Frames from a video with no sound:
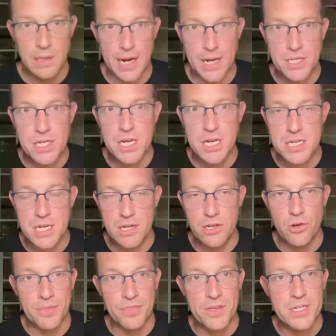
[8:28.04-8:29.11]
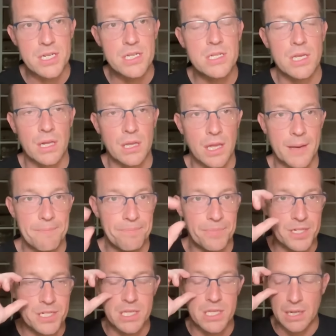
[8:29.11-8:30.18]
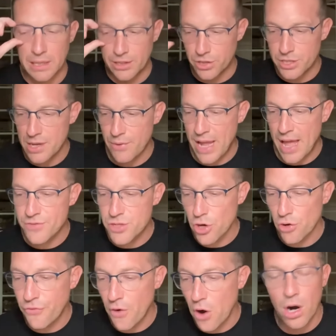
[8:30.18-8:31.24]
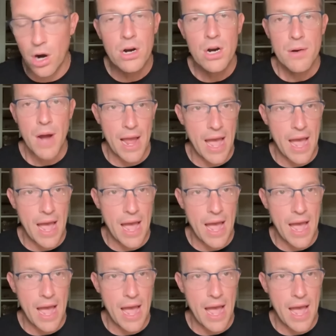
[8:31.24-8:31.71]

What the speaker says: Let us continue. But this is the clip. This is the clearest that we have so far.